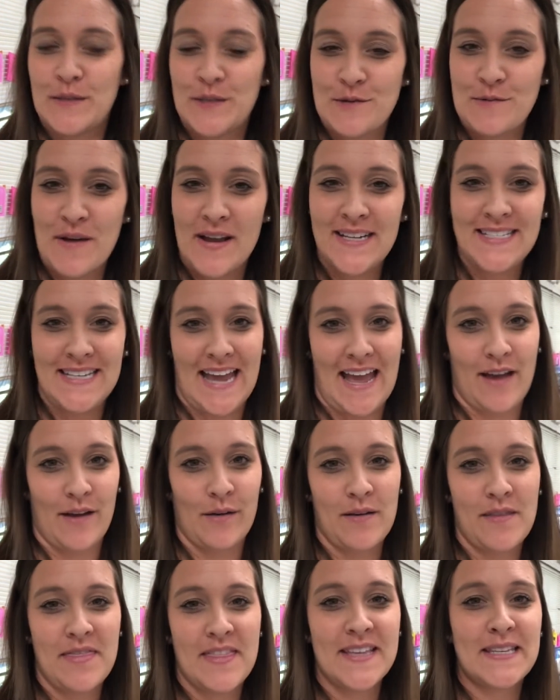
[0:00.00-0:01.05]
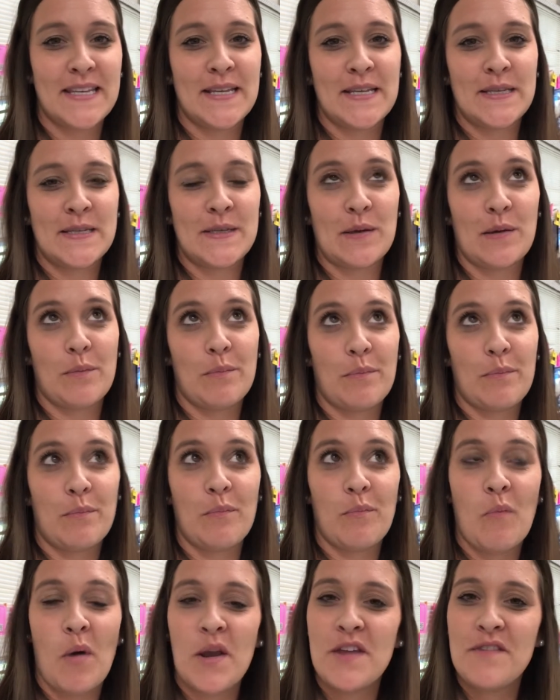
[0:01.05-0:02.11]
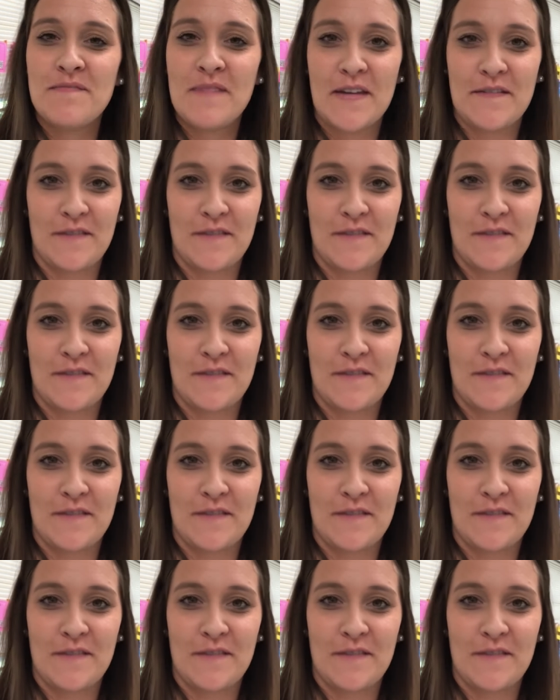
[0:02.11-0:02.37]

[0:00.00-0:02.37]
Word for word: to wind down, this is one of my